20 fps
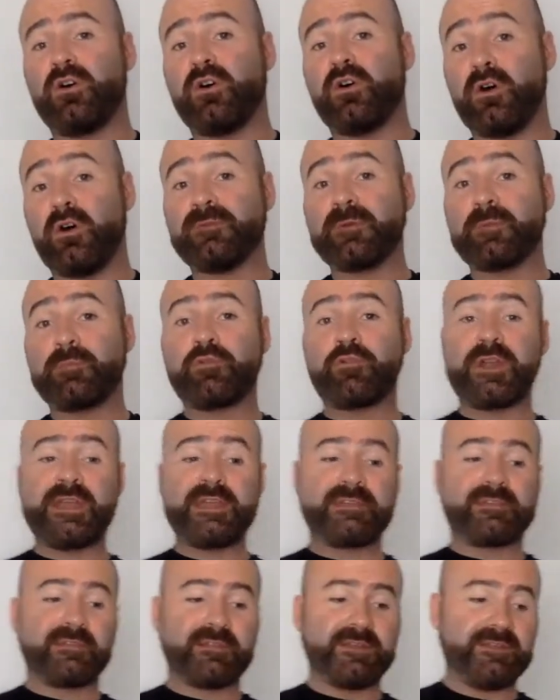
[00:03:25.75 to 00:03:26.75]
of
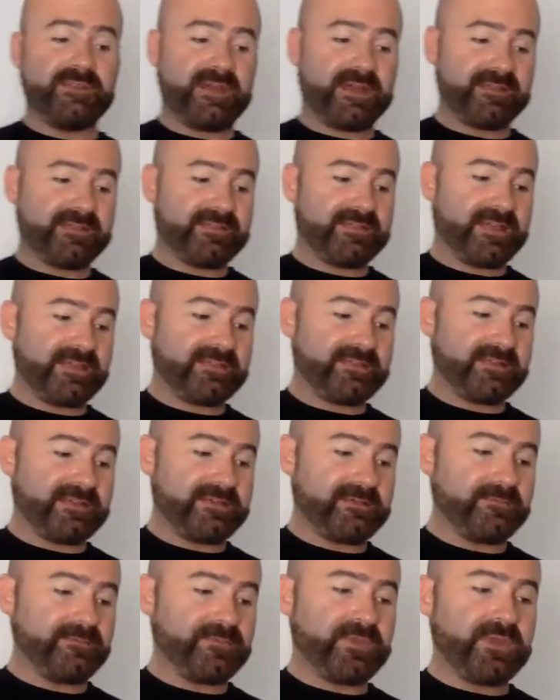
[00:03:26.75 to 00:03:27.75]
appraisal in that
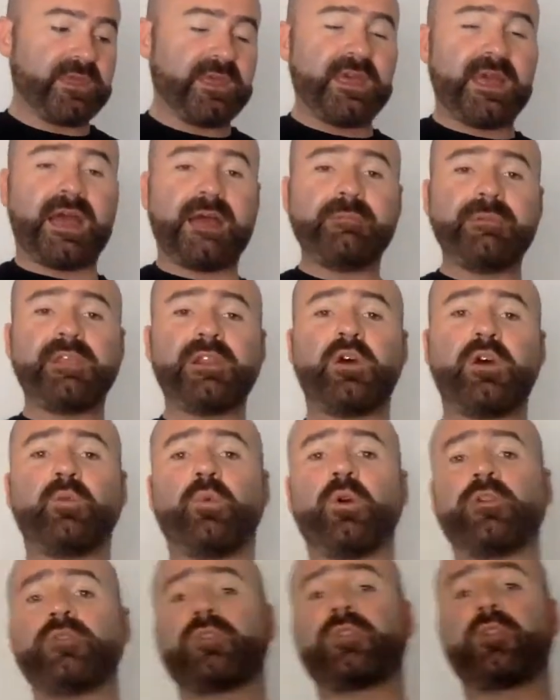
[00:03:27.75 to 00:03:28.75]
setting. I mean, a
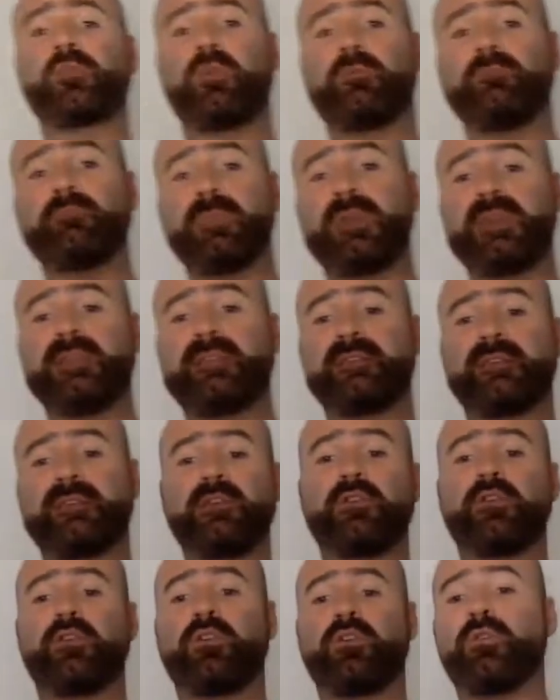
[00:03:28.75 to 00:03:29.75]
one-to-one
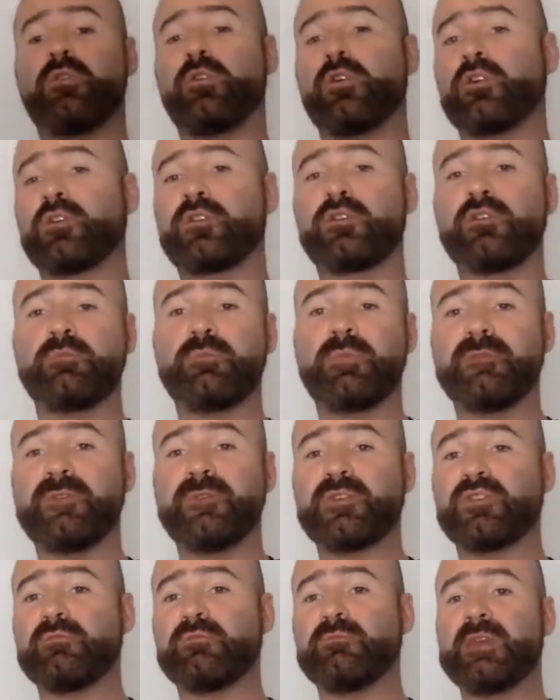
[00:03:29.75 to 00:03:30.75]
meeting or a
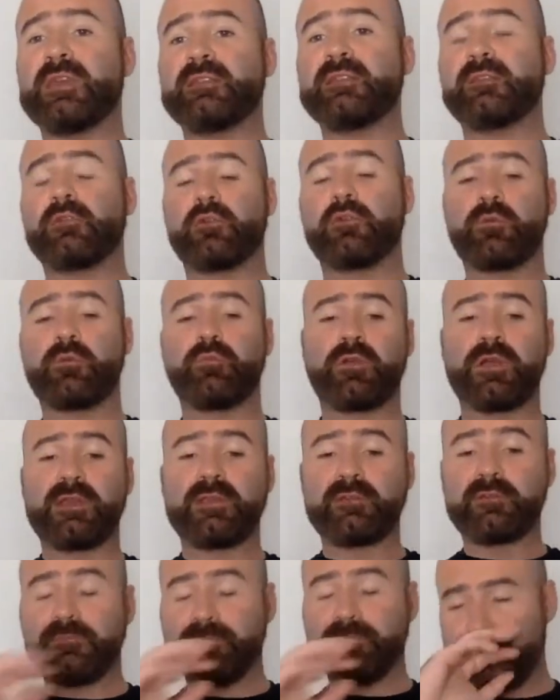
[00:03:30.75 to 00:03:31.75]
supervision meeting or
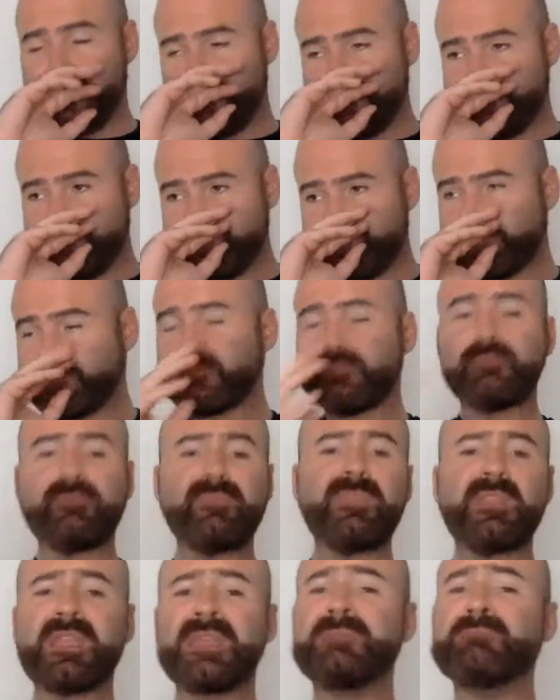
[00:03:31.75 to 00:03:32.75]
appraisal.
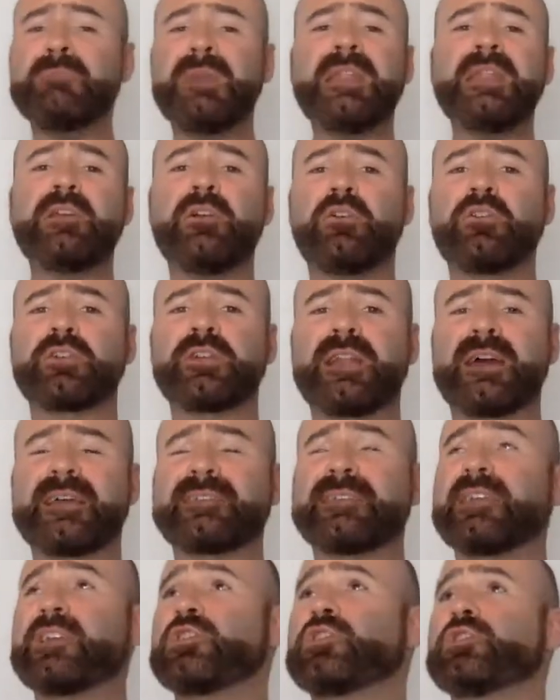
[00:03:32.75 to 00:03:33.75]
In many
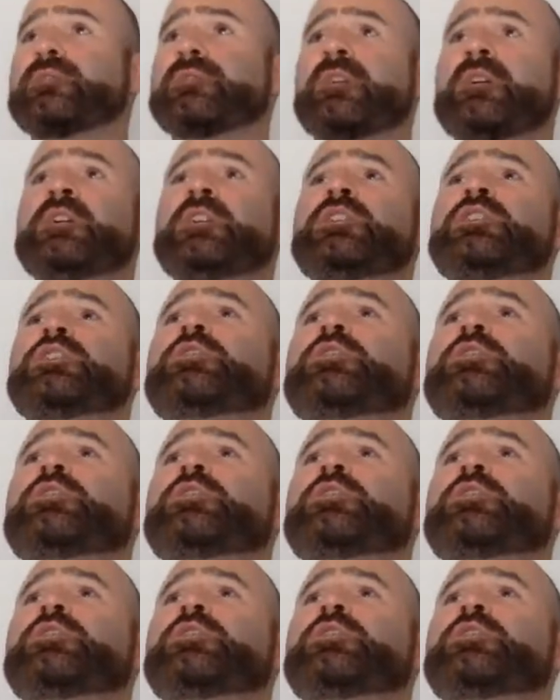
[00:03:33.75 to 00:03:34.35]
organizations, you